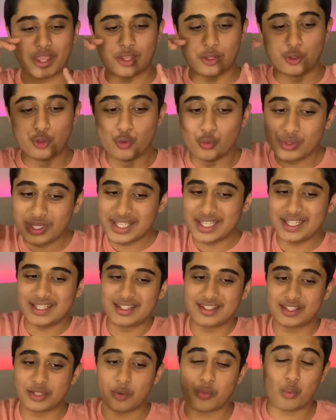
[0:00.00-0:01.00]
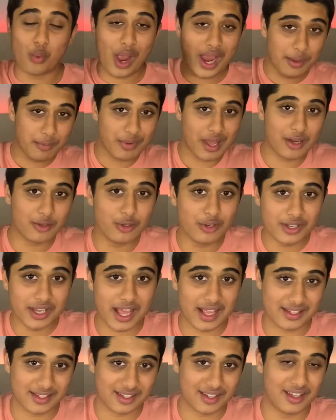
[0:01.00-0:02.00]
You need to wipe down your
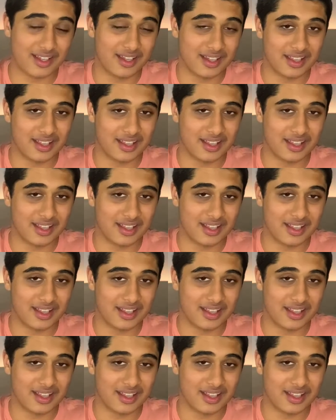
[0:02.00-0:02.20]
desk